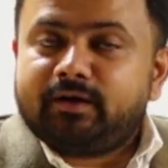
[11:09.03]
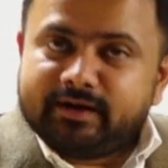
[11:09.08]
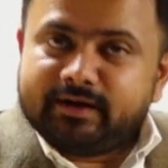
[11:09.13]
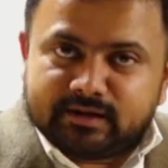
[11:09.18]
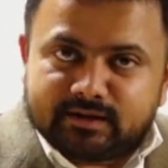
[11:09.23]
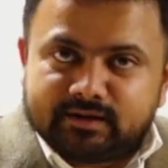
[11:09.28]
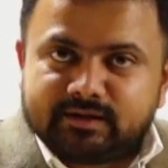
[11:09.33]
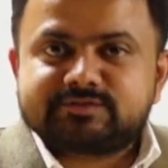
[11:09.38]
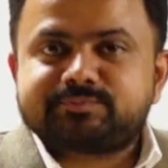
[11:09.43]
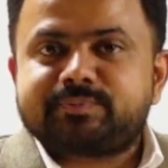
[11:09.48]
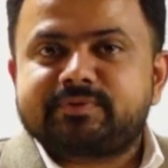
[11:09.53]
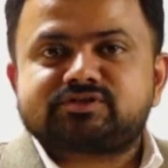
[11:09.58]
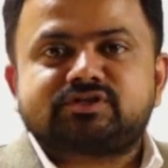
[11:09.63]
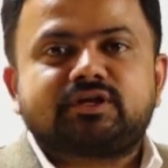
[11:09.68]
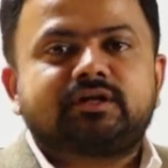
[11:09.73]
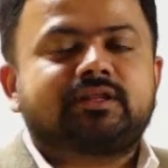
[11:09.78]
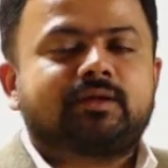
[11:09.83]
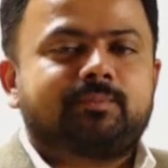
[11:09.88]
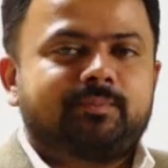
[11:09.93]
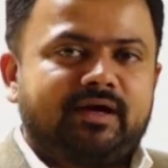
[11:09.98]
especially in
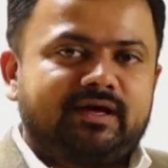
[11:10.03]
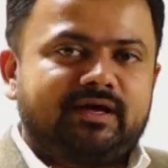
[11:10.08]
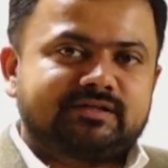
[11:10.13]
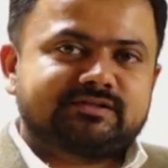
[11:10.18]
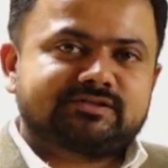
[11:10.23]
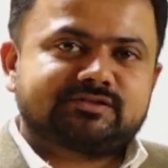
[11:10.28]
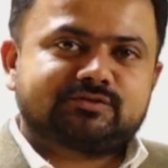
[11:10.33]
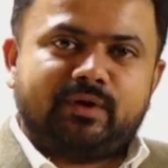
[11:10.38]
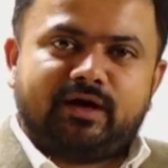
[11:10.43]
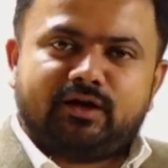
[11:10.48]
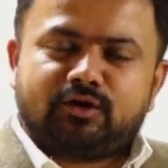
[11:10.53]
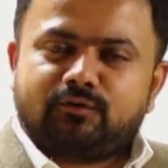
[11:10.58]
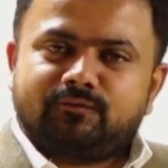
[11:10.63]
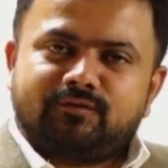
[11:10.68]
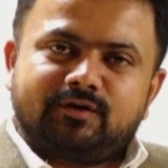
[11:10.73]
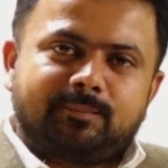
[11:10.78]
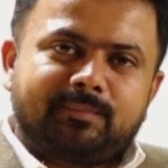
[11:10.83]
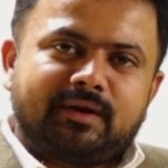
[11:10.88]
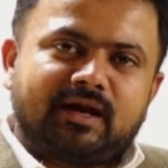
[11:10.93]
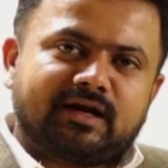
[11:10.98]
the mains, where you will
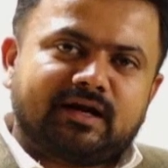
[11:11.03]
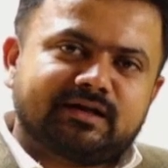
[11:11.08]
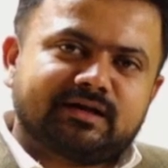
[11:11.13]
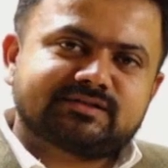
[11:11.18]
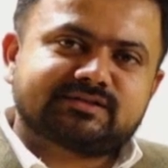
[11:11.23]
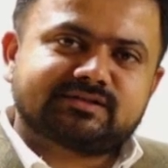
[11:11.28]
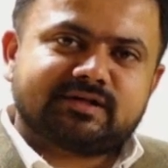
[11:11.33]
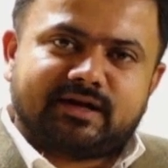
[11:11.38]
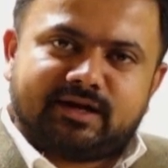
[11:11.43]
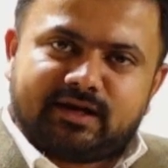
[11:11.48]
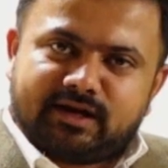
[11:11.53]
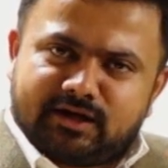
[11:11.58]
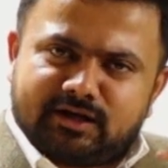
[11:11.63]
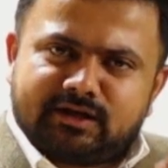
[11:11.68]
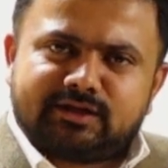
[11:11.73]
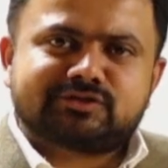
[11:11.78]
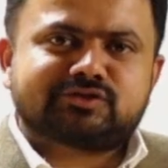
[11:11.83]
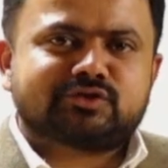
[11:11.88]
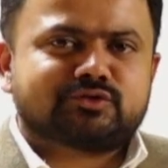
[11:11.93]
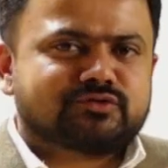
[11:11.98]
be understanding Indian
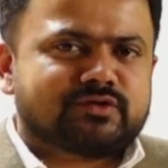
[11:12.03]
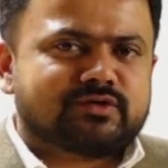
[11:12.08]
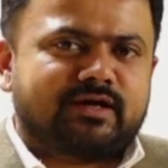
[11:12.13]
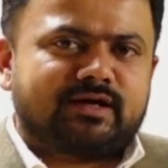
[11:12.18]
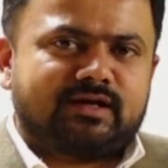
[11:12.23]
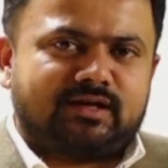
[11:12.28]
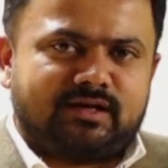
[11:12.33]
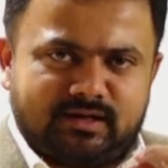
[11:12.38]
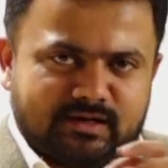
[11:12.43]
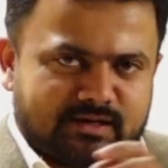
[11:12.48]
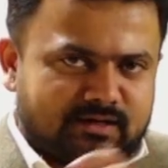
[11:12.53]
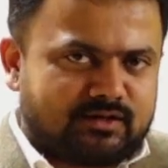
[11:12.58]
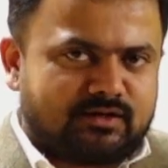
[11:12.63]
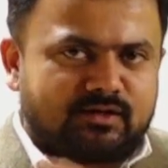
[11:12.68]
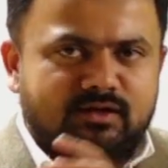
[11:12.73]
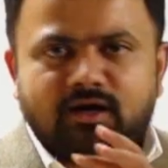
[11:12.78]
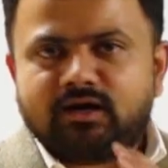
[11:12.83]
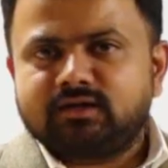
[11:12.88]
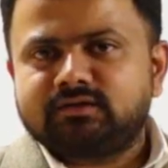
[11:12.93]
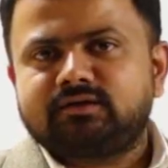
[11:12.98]
society and
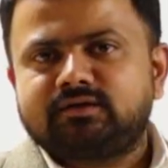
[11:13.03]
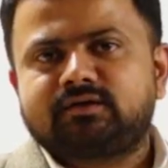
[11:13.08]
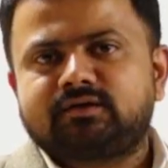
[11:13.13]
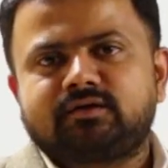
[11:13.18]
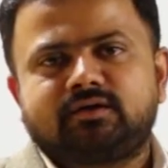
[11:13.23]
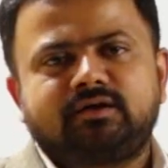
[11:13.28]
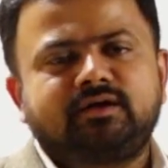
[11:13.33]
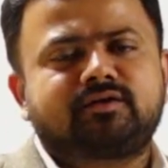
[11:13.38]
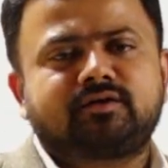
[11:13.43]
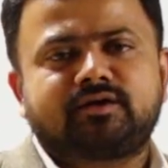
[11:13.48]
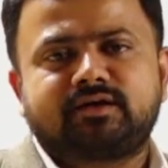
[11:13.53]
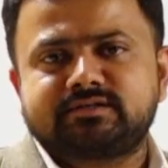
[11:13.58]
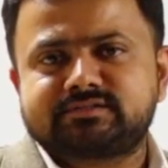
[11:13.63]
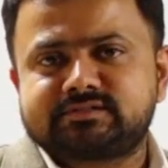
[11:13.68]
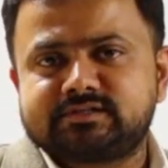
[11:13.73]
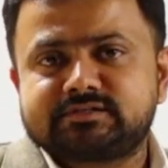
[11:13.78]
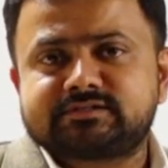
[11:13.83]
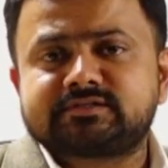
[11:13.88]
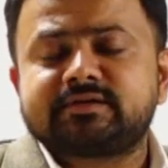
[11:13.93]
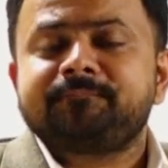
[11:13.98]
other intricacies.